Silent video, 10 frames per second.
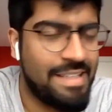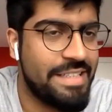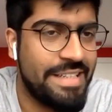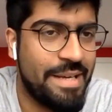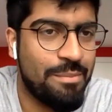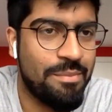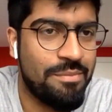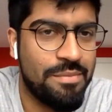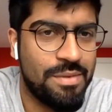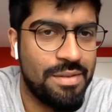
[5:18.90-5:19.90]
Fancy
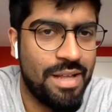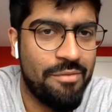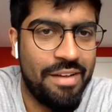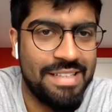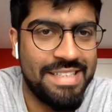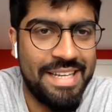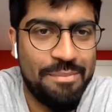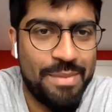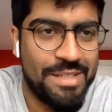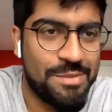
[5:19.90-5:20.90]
name
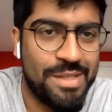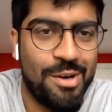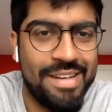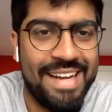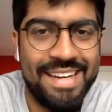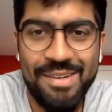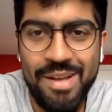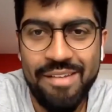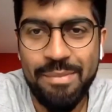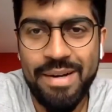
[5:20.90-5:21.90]
because we thought that
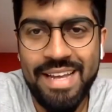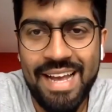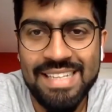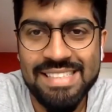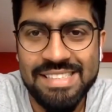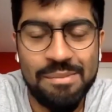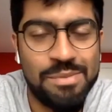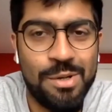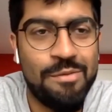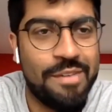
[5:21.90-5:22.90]
everybody has
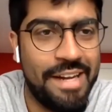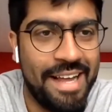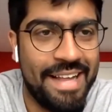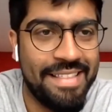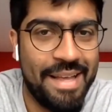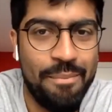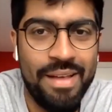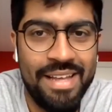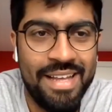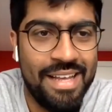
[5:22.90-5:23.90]
some sort of Kida in them.
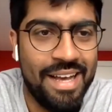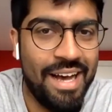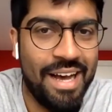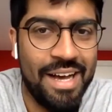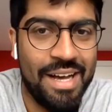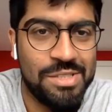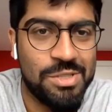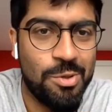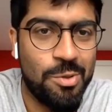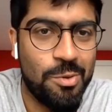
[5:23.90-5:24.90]

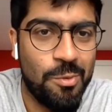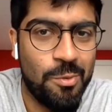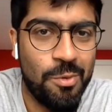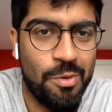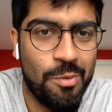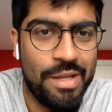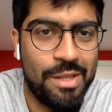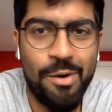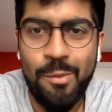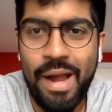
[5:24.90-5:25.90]
So
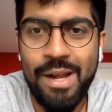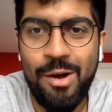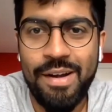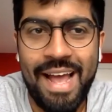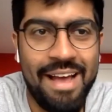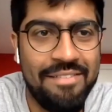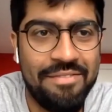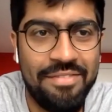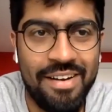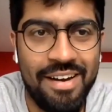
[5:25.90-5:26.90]
we thought, why not
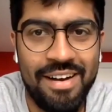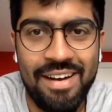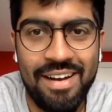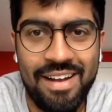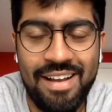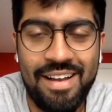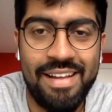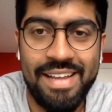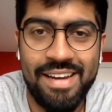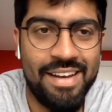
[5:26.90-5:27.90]
have
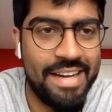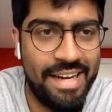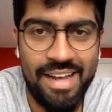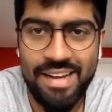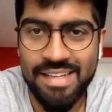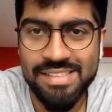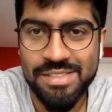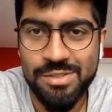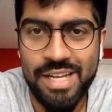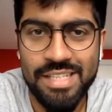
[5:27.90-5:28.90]
career ka Keeda in
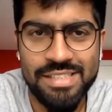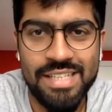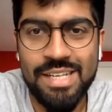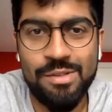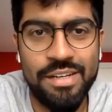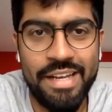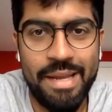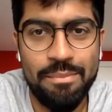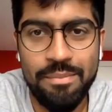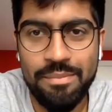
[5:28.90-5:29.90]
us? So that's how the
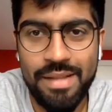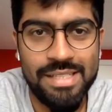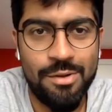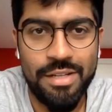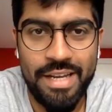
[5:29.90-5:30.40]
name